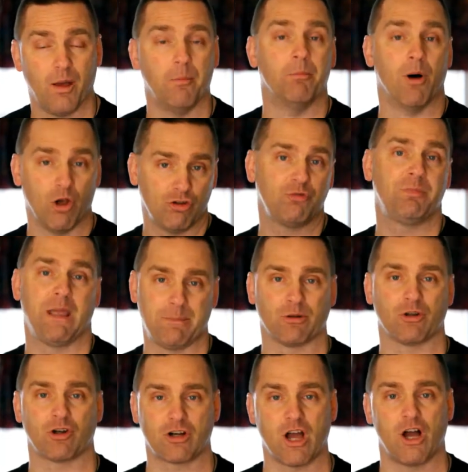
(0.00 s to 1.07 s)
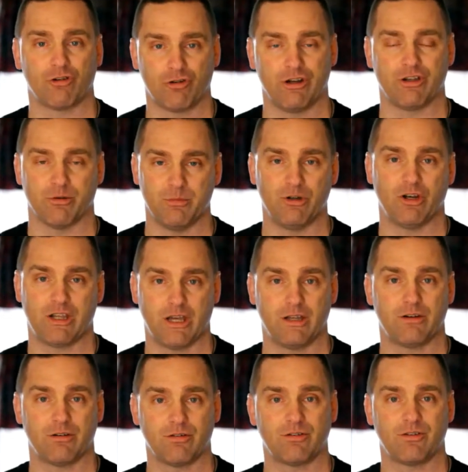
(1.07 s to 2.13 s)
Most people are concrete
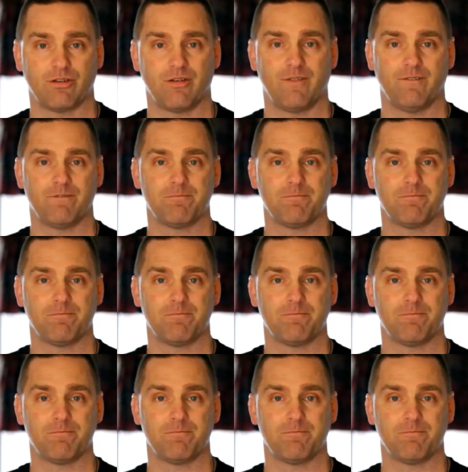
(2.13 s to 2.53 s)
communicators.